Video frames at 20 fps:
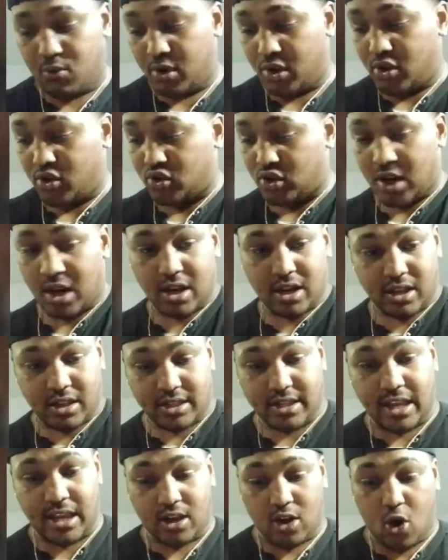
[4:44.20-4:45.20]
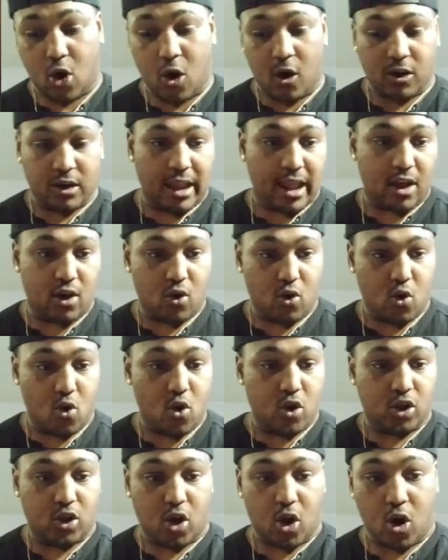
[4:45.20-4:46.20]
you're trying to take all that
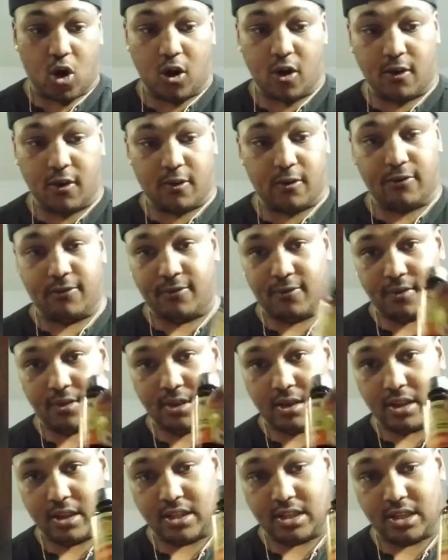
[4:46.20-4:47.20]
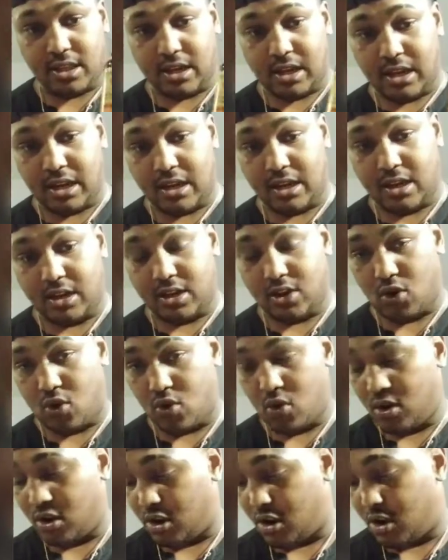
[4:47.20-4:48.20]
oil off, as in cleaning the
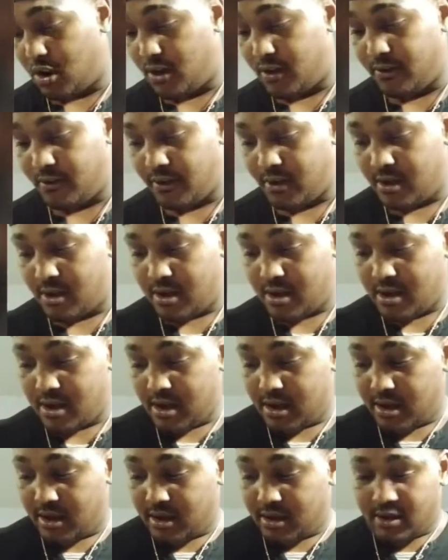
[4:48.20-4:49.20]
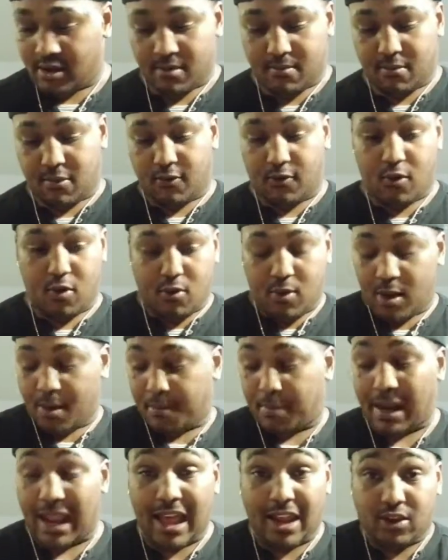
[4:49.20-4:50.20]
oil off before we
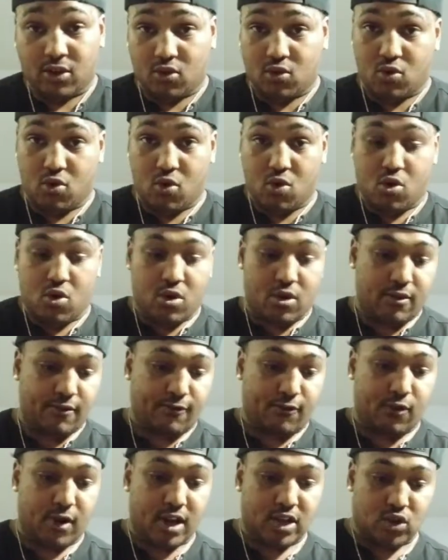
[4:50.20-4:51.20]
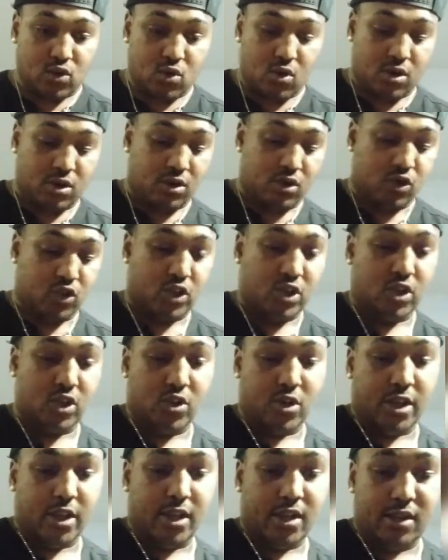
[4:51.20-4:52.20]
apply new oil, fresh oil onto
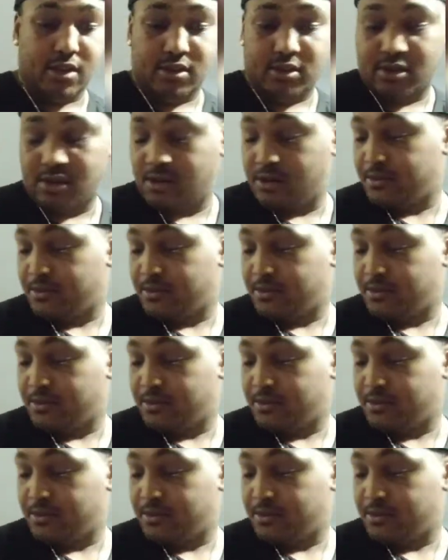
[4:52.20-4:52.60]
it. So